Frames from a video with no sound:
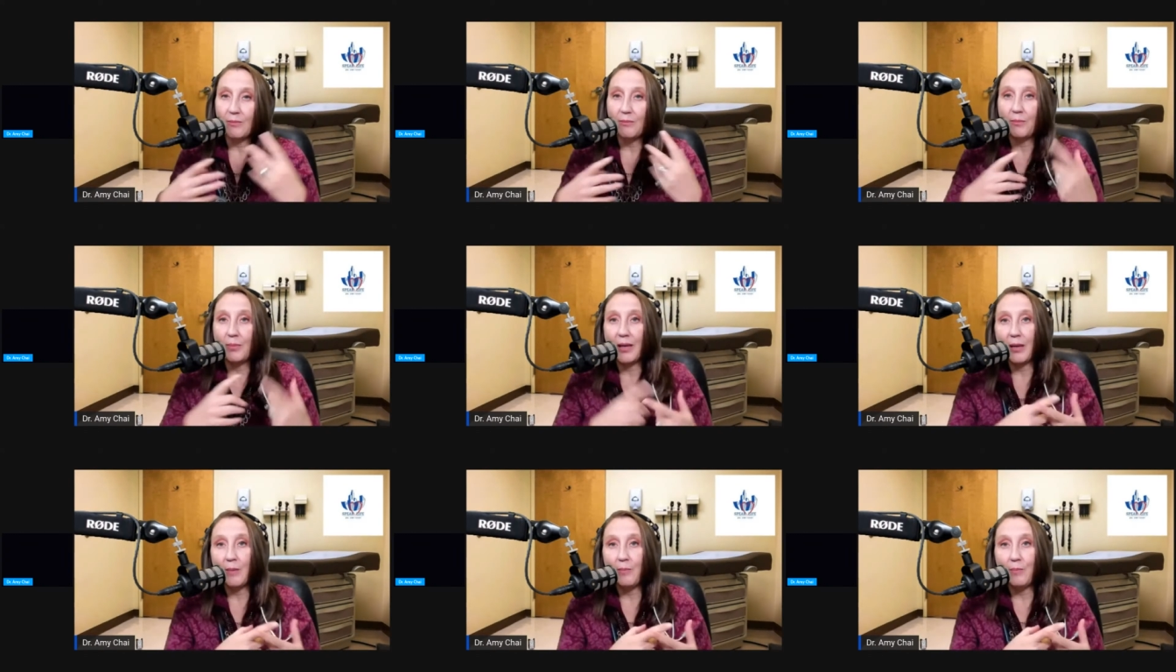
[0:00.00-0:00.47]

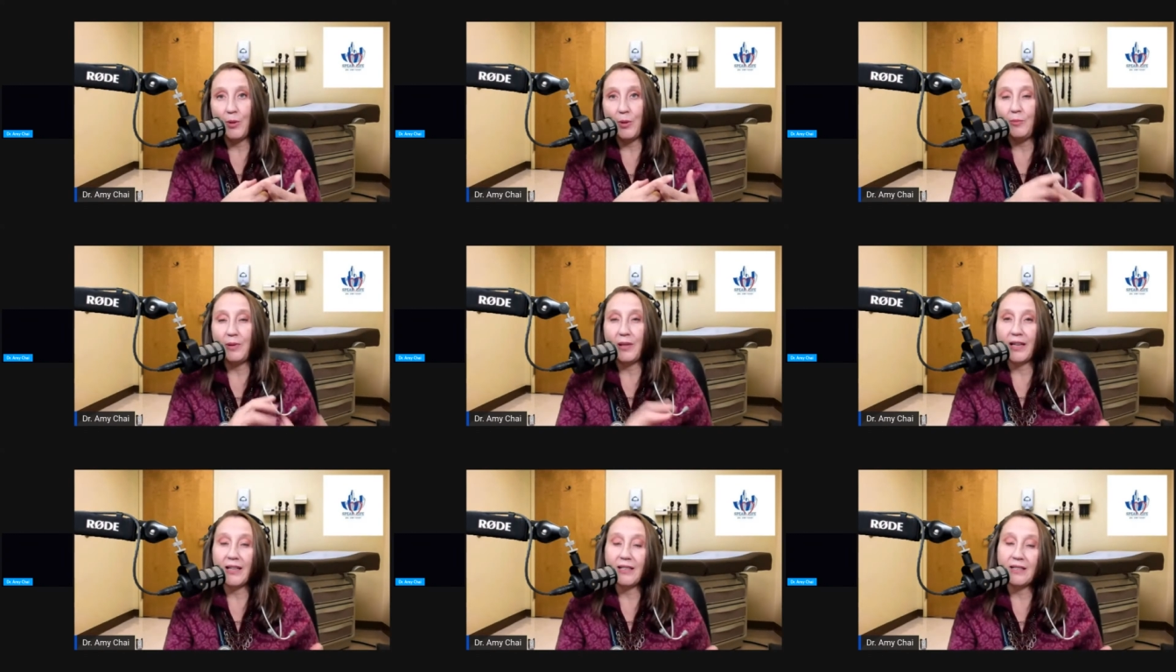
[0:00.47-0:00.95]
People,
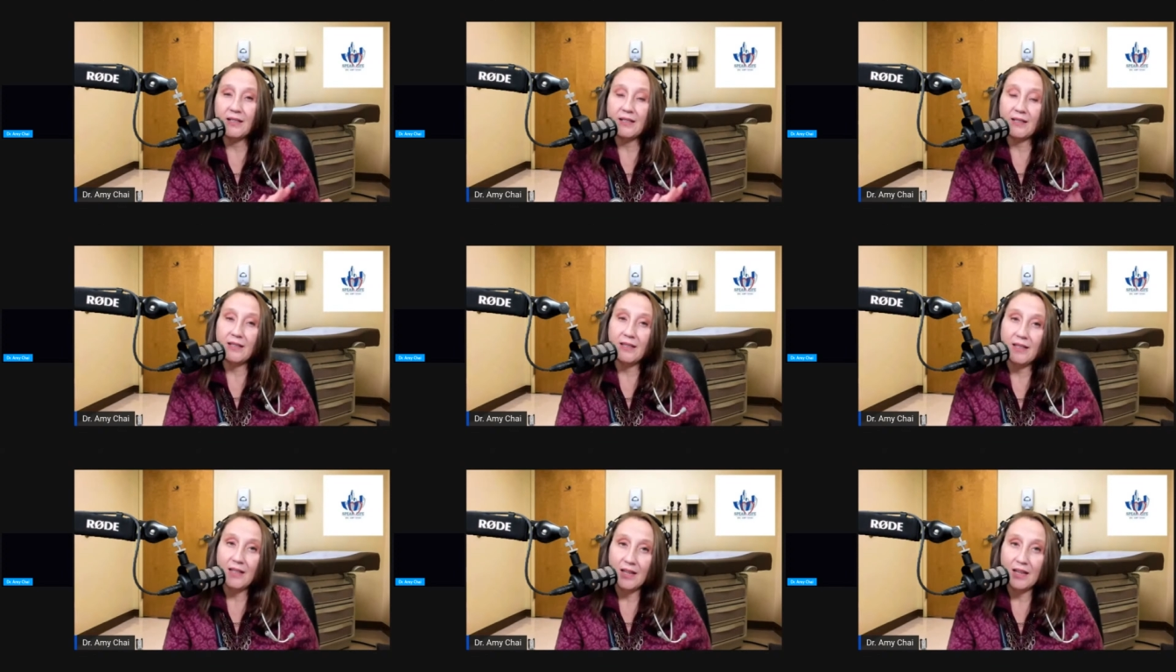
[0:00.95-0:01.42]
places,
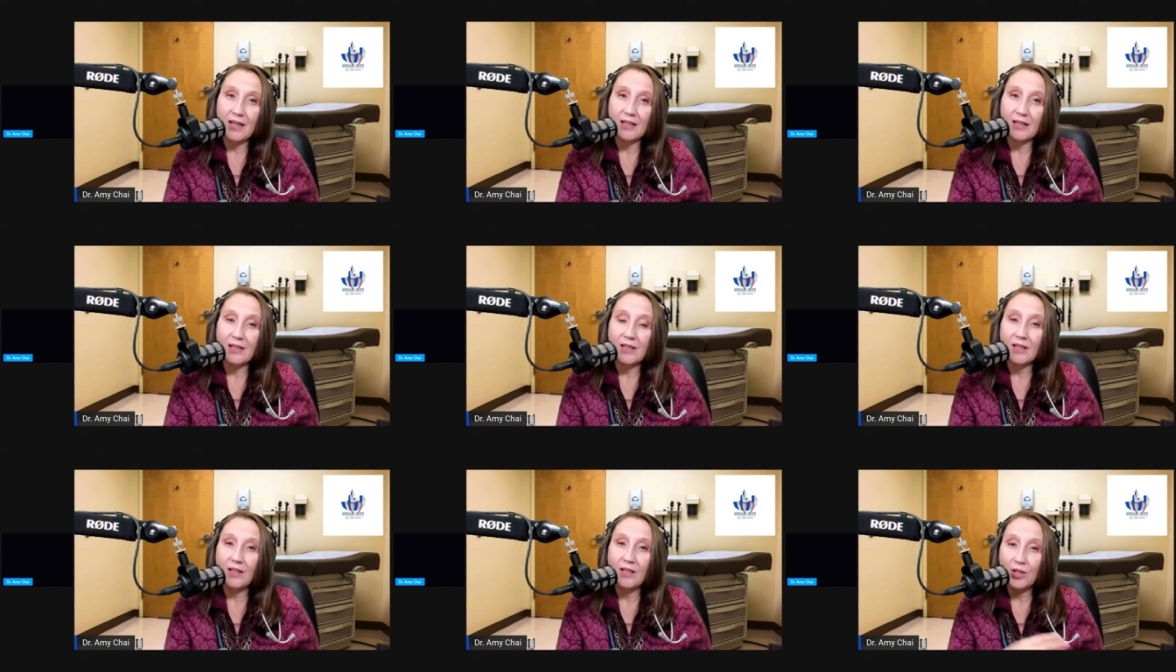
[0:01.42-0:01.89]
and
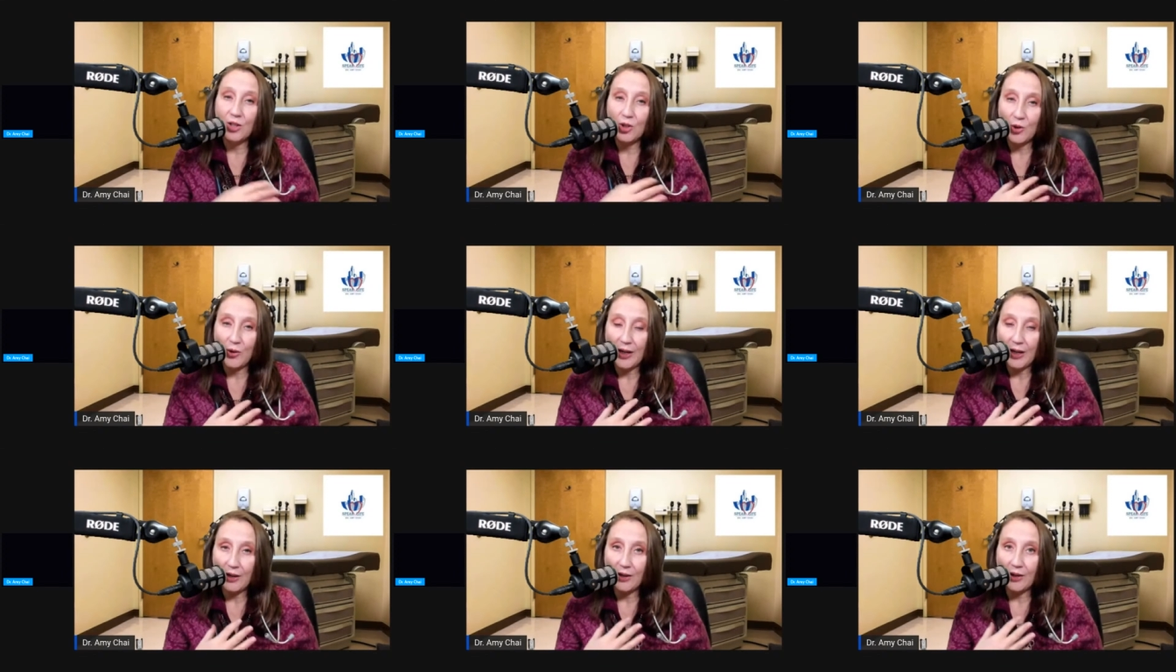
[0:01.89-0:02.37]
things
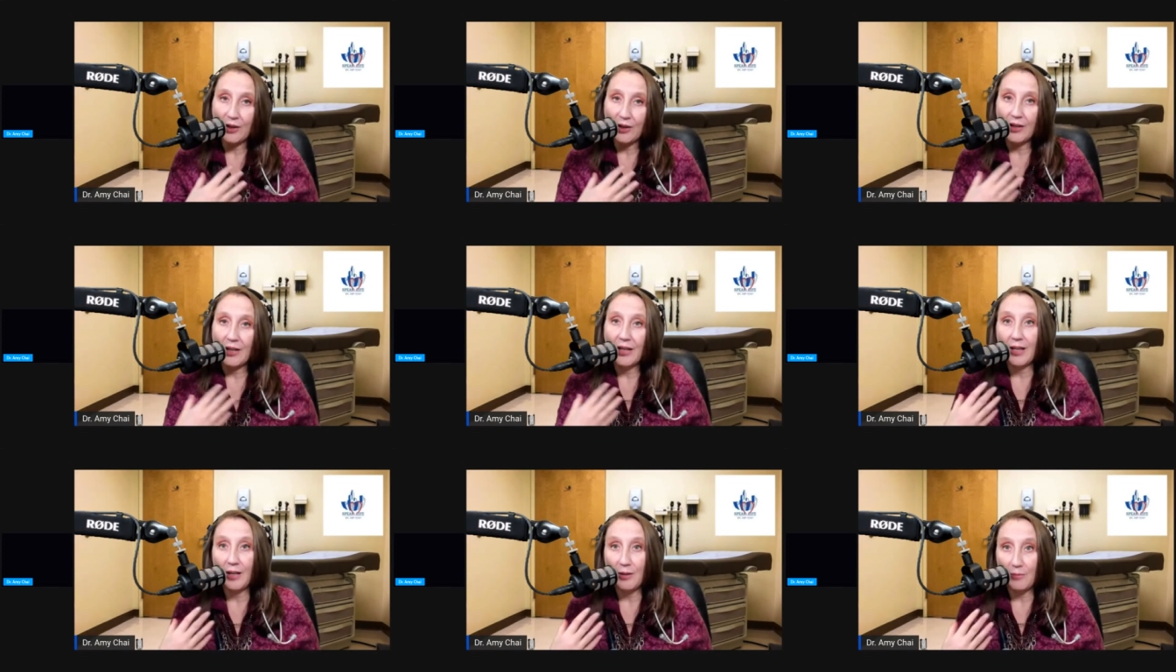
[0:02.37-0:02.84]
trigger
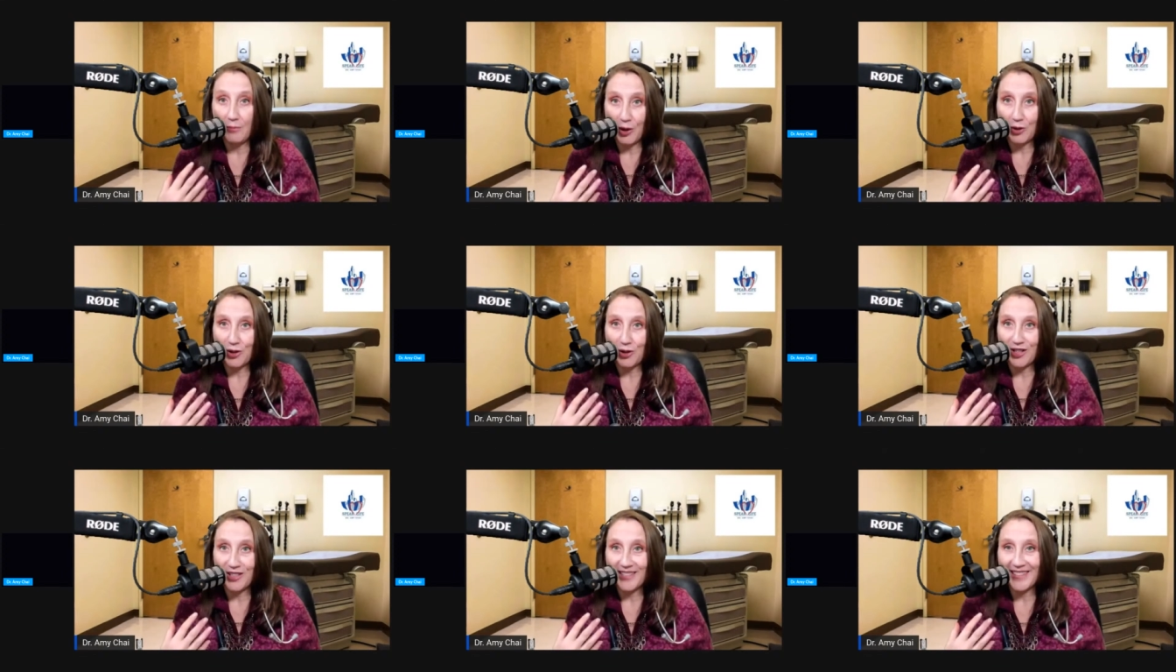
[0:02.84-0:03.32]

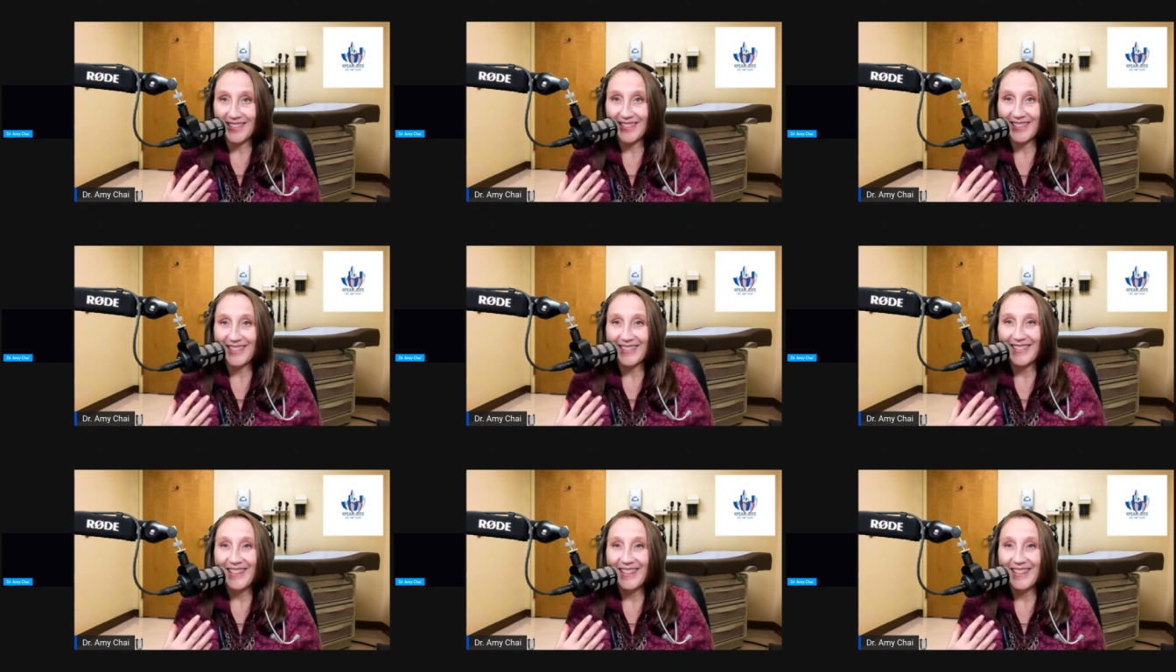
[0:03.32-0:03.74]
emotions.